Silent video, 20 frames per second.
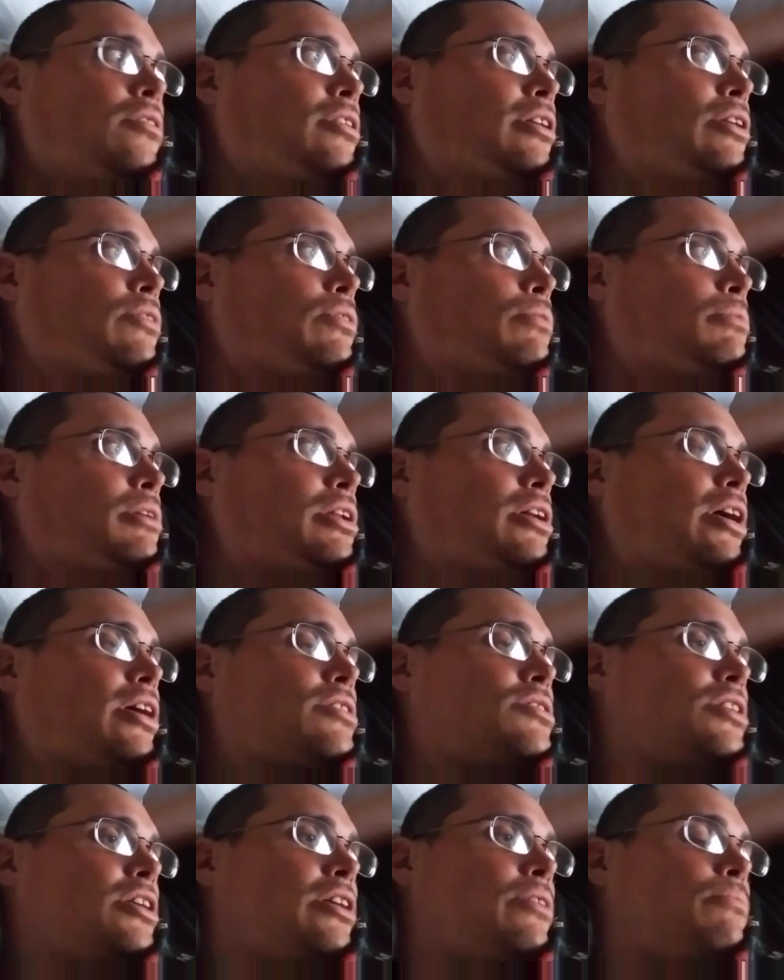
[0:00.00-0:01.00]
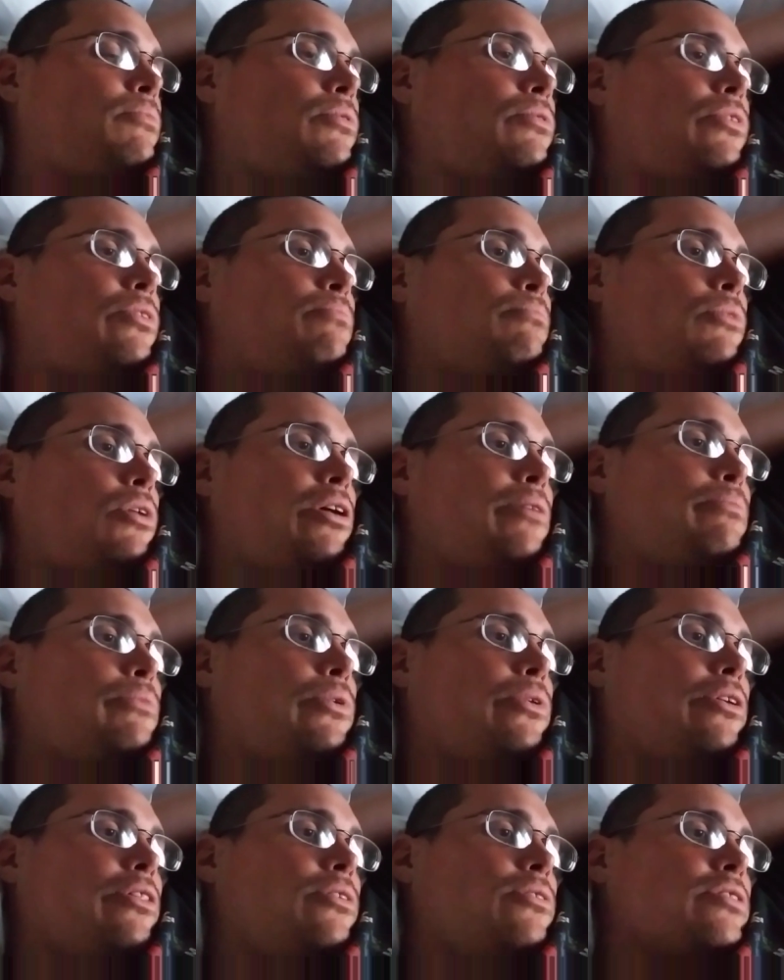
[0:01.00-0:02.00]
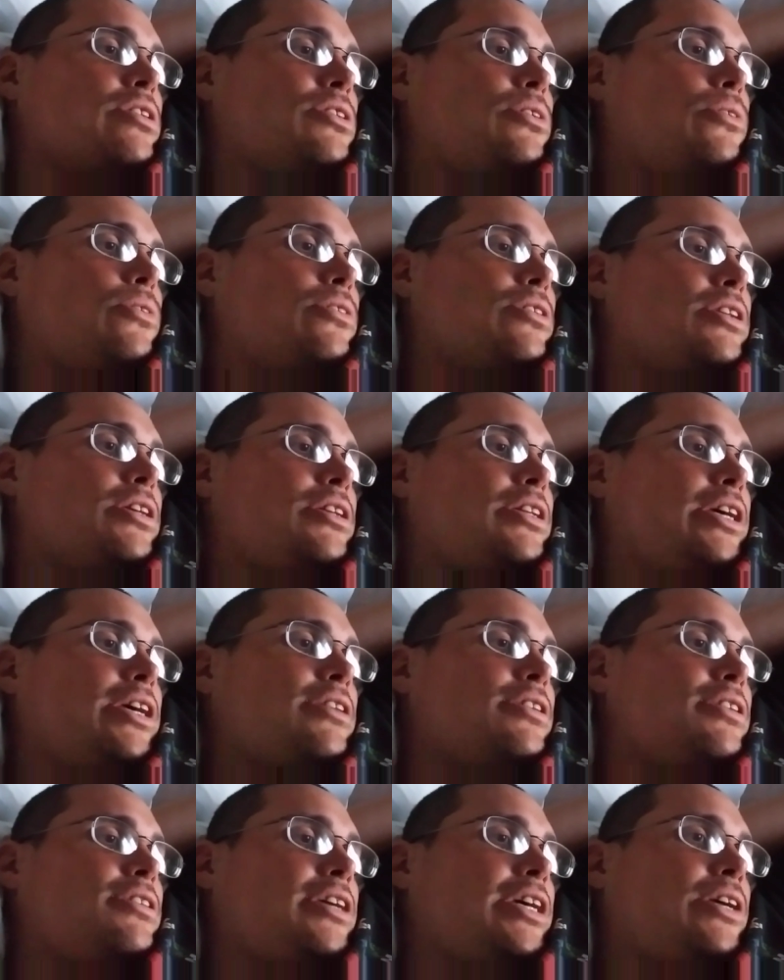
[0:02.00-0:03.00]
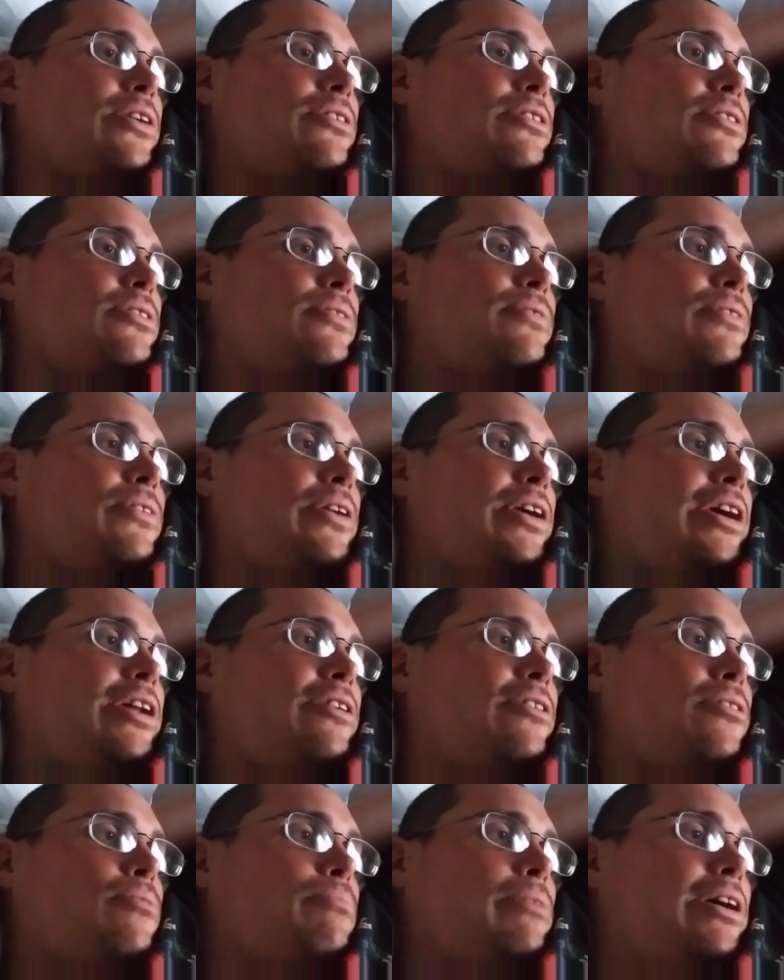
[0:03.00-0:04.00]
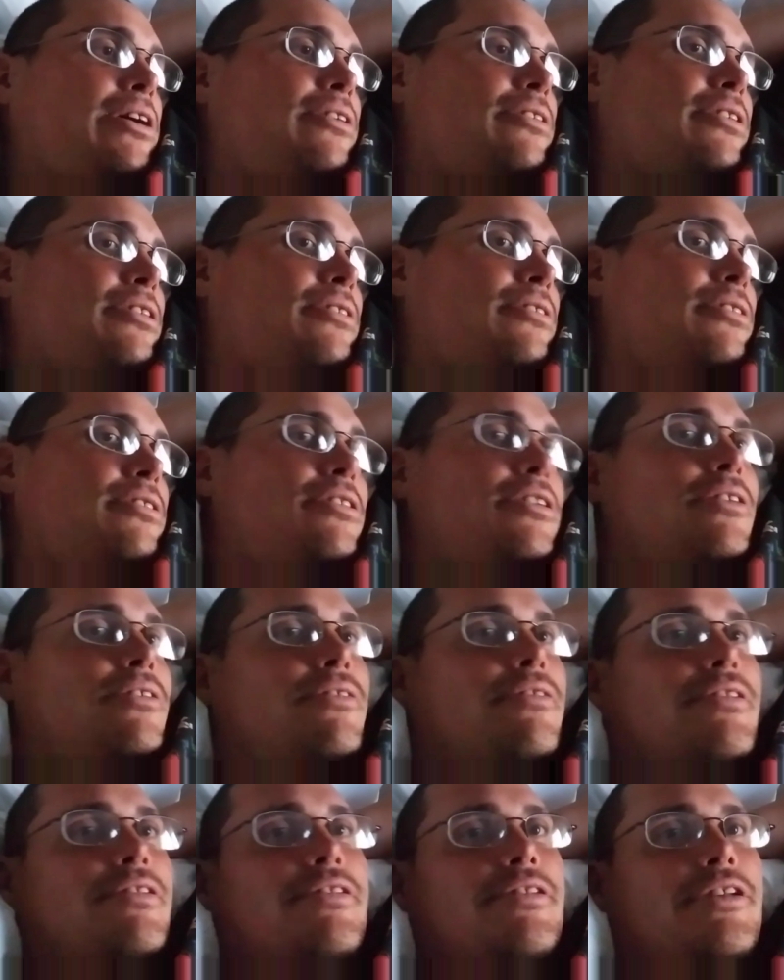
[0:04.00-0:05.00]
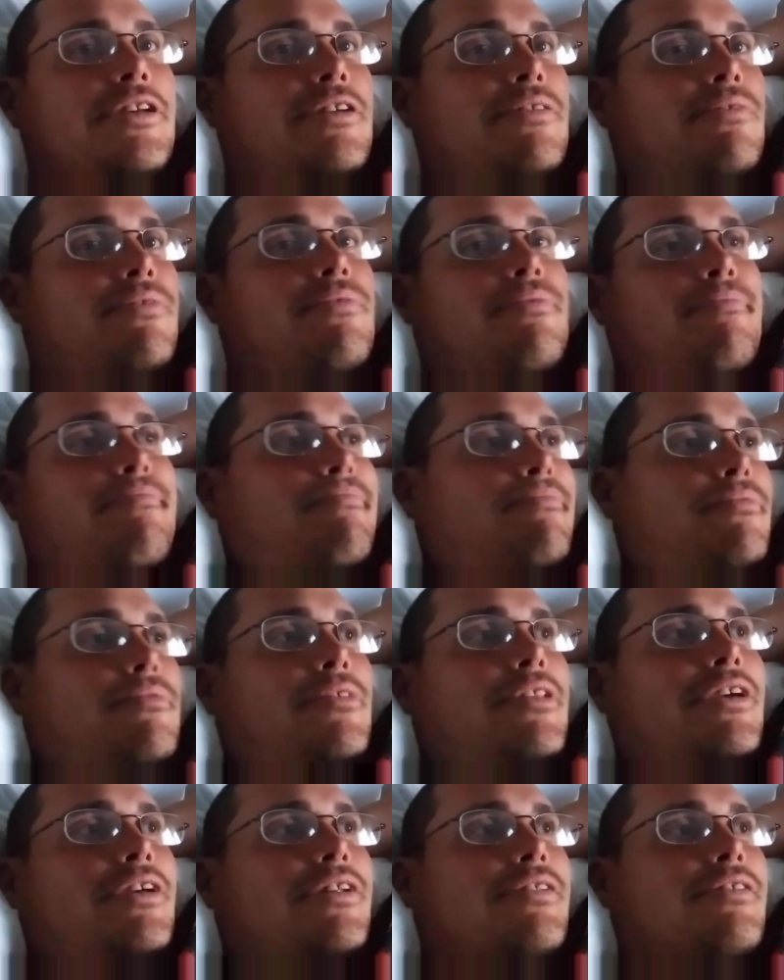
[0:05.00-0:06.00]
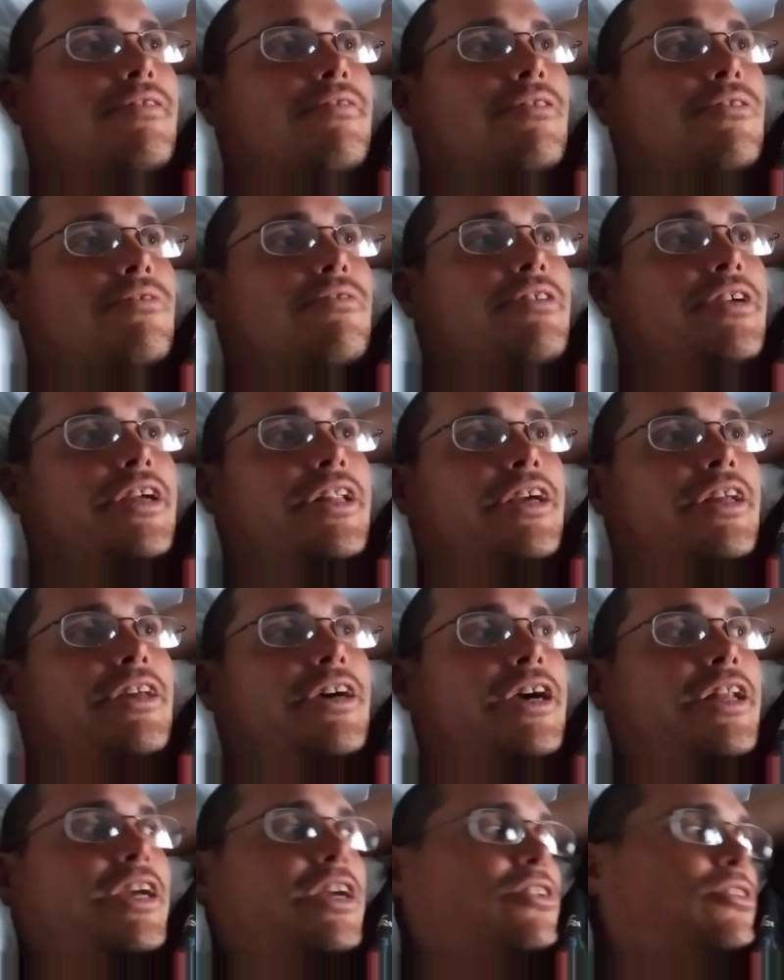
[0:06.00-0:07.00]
it would be nice to get one more of those loads that takes a day or two for 800 mile, you know, deals instead of these little teeny tiny